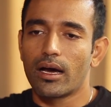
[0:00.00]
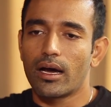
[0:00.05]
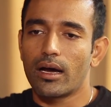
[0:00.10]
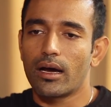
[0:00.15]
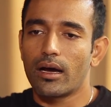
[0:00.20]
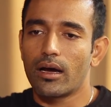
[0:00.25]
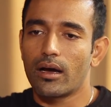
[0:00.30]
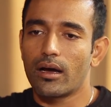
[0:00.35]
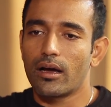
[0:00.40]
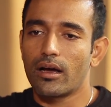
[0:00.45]

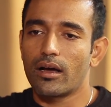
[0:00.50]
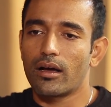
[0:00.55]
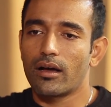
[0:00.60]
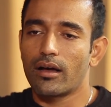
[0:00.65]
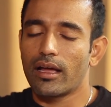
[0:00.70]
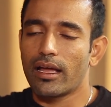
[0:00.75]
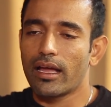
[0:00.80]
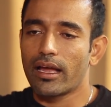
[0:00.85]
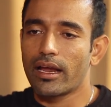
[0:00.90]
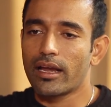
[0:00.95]

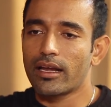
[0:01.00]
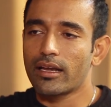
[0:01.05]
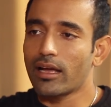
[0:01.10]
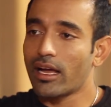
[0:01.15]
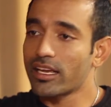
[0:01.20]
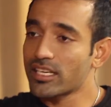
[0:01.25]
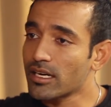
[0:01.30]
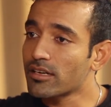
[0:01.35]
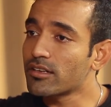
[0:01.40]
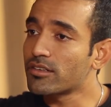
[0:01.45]
Uh,
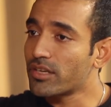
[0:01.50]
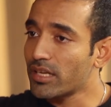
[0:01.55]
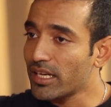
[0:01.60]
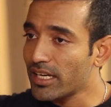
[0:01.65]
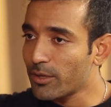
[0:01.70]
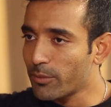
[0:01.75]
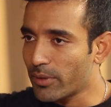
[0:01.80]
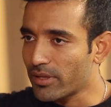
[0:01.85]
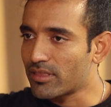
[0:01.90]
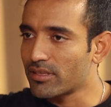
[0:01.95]
and I started
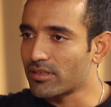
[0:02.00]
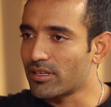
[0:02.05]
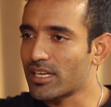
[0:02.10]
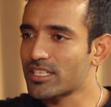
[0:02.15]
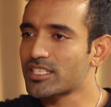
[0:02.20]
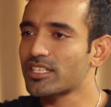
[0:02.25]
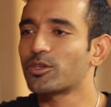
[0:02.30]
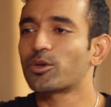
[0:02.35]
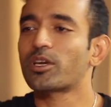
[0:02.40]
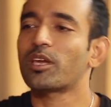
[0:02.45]
training with her.
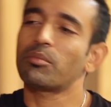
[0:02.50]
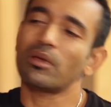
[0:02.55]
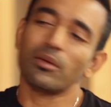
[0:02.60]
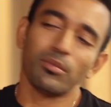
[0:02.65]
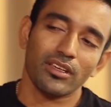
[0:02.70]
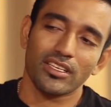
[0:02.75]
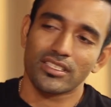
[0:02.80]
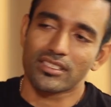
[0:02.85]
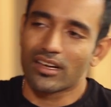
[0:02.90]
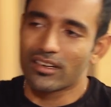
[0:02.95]
I said, okay,
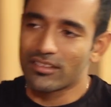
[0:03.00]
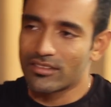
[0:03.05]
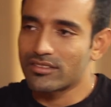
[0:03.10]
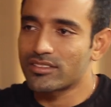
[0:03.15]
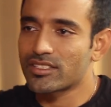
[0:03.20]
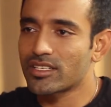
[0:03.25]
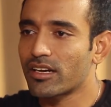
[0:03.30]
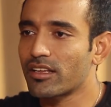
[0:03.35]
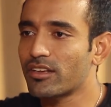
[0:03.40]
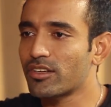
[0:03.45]
maybe
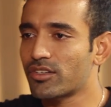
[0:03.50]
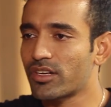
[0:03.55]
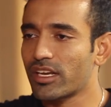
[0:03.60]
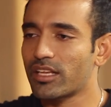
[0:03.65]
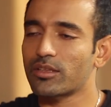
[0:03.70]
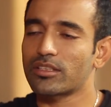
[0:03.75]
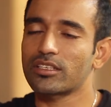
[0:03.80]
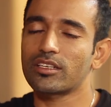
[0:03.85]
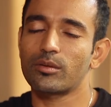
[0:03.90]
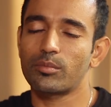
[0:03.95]
start starting to
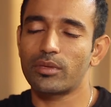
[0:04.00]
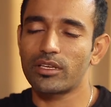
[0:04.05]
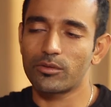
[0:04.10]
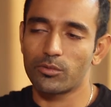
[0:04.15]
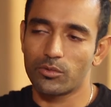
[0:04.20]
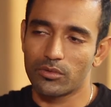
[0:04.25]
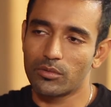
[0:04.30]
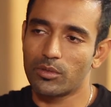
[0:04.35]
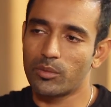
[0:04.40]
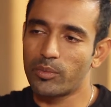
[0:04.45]
train with her will
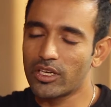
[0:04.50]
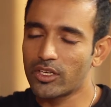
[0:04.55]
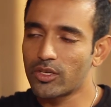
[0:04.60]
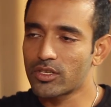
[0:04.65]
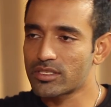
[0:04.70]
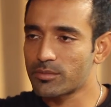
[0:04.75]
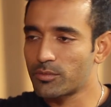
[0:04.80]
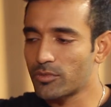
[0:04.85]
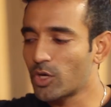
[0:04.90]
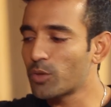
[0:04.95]
be, will be a
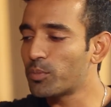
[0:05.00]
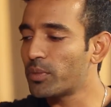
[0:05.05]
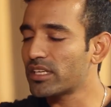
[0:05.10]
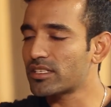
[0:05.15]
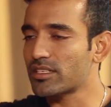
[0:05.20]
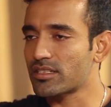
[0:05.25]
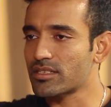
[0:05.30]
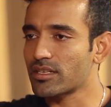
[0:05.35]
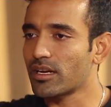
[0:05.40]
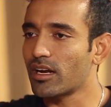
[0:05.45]
good, good
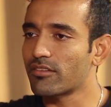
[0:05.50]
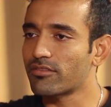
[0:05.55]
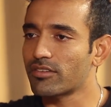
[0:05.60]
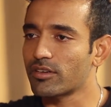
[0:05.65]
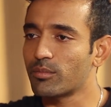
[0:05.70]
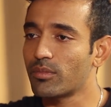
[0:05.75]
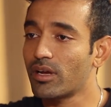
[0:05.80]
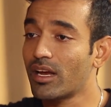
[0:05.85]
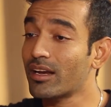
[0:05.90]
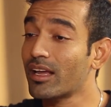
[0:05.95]
place to start
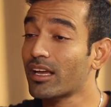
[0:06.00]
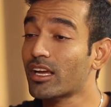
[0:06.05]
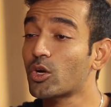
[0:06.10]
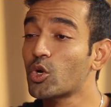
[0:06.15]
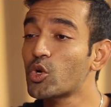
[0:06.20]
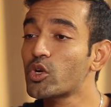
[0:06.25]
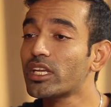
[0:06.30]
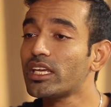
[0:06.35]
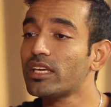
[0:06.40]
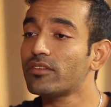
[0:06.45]
from. And I
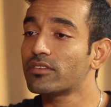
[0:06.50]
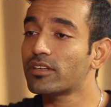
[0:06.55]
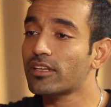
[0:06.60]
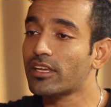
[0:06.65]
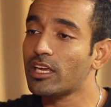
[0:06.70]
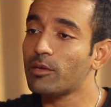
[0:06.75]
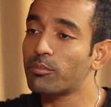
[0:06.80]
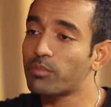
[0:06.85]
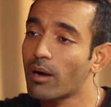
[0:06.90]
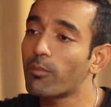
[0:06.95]
couldn't
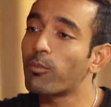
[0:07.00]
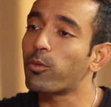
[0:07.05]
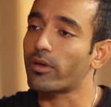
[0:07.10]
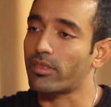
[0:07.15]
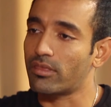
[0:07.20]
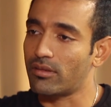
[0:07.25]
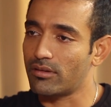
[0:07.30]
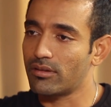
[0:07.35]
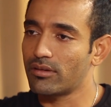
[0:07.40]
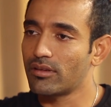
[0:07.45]
even keep up
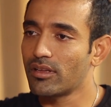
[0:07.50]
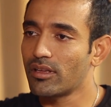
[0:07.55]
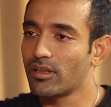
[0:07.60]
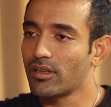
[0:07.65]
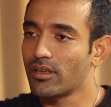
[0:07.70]
with her.